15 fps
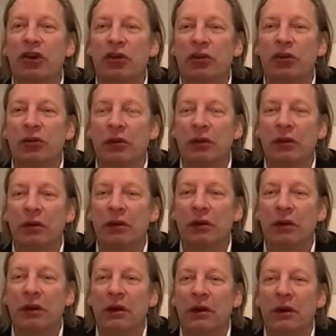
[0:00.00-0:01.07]
Because you
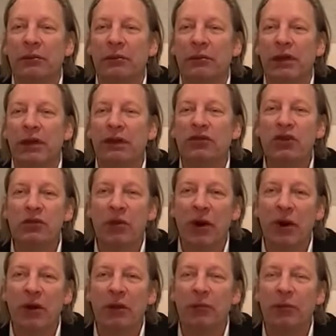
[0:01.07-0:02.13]
are a brand,
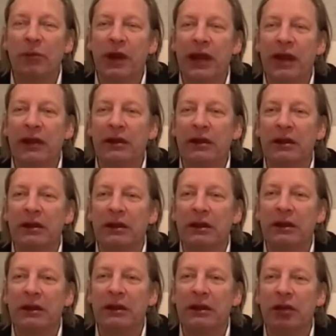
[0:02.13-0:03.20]
you're a
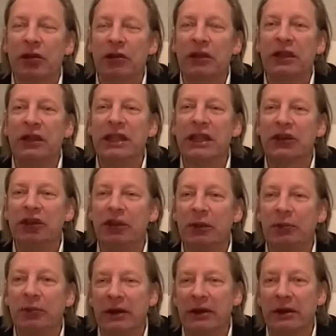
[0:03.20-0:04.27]
leadership brand.
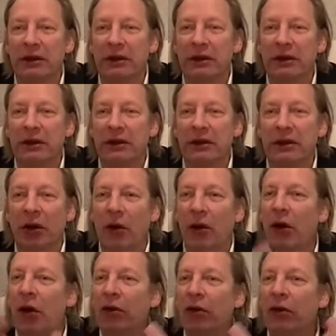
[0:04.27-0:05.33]
All the
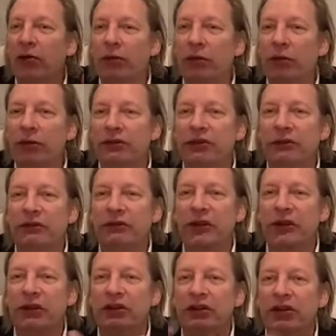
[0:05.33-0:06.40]
rules of leadership,
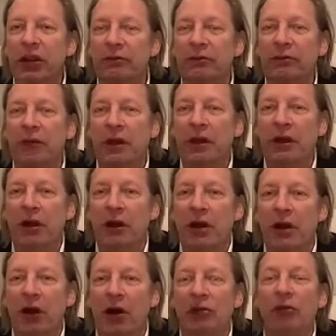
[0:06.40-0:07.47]
all the
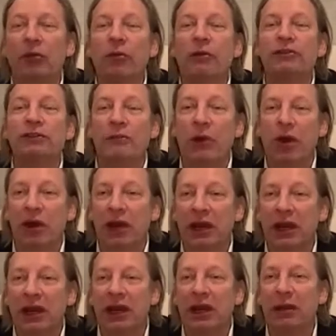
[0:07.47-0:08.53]
rules of marketing
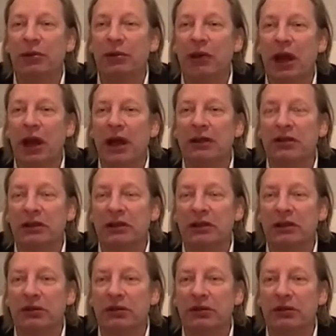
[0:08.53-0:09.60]
apply to
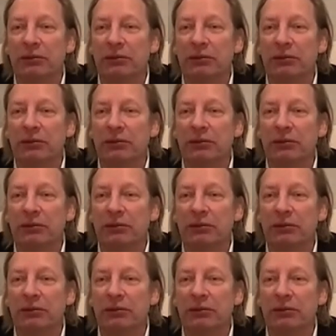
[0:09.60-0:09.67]
leadership.